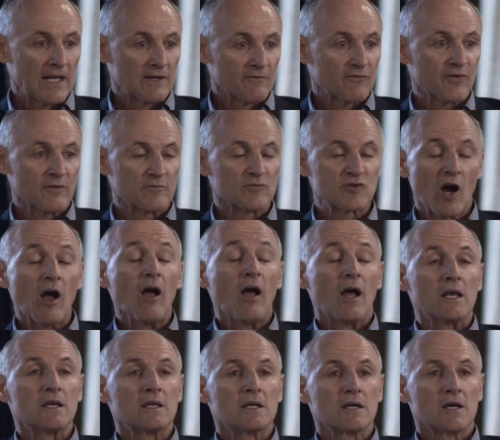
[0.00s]
and from
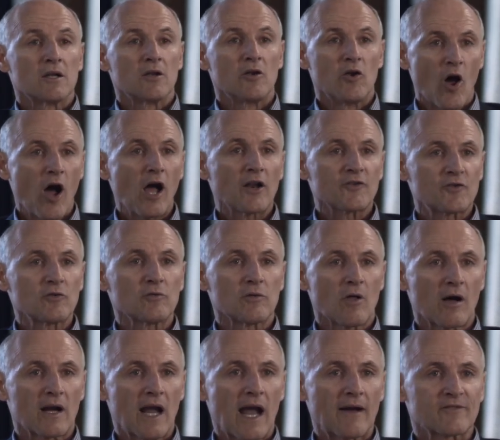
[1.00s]
John, not too
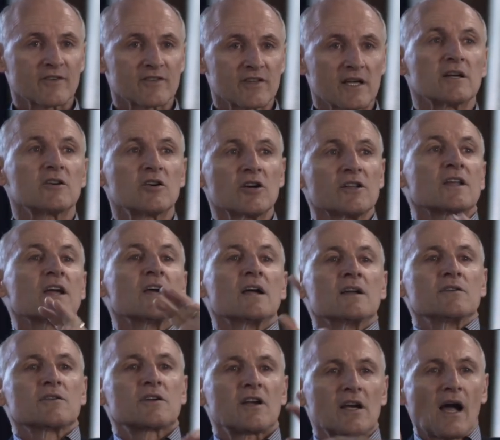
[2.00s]
long after, saying, good,
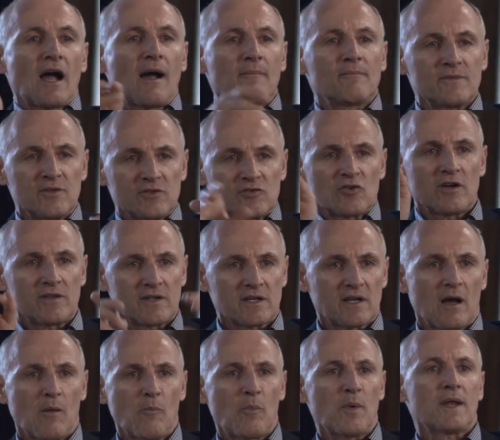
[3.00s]
you come, you join the
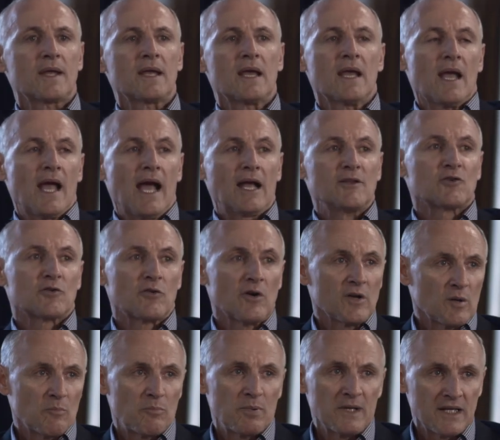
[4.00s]
company, and you're
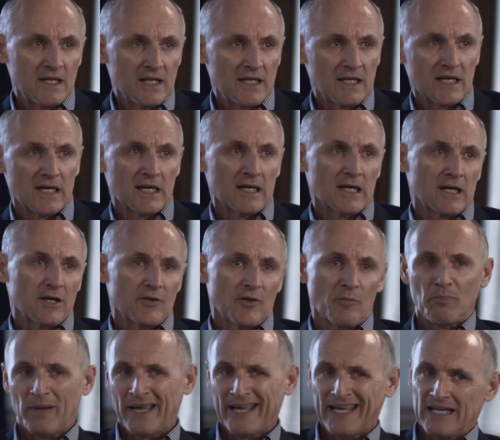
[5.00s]
going to be uh,
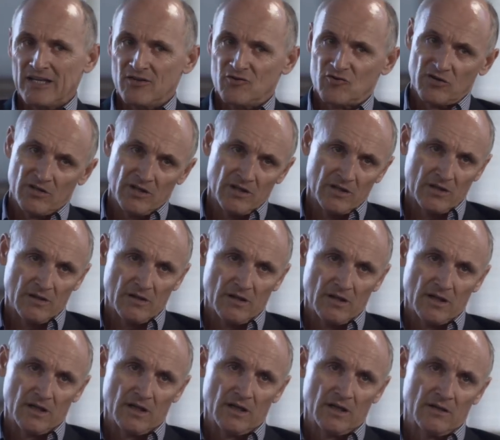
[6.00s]
the page
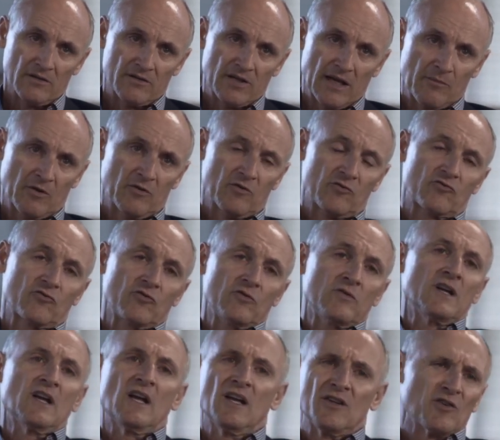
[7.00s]
in uh, Taming of the
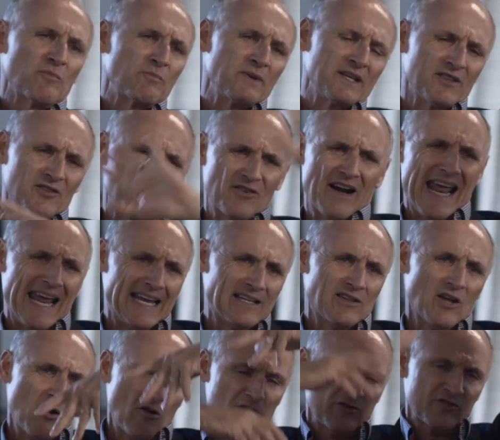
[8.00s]
Shrew. You'll be in
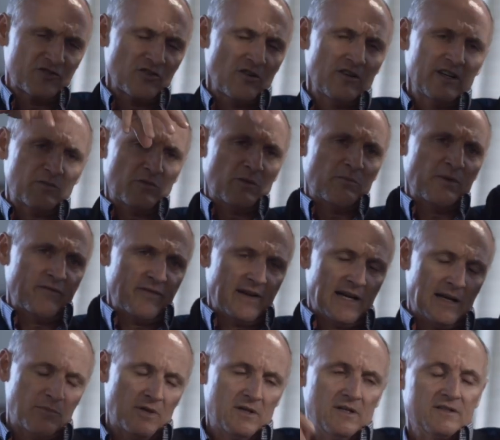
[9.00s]
drag the whole show. It will be
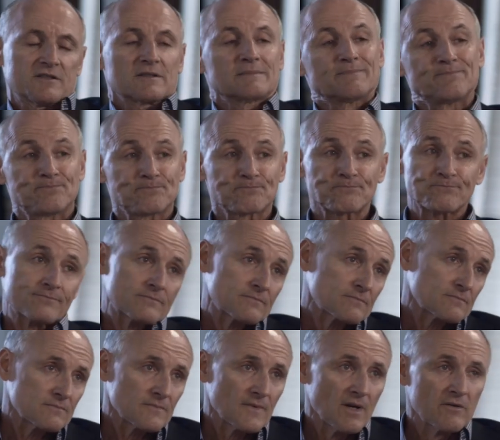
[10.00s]
fabulous.
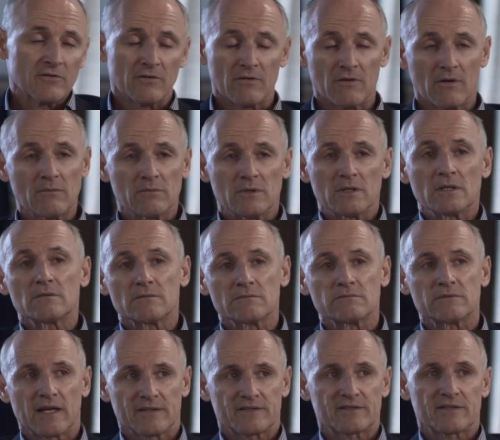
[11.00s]
I said, oh, well.
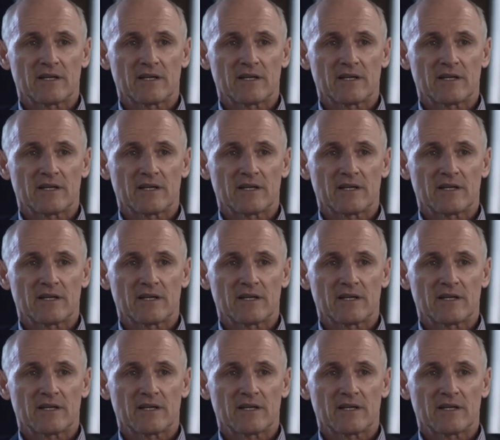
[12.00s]
That's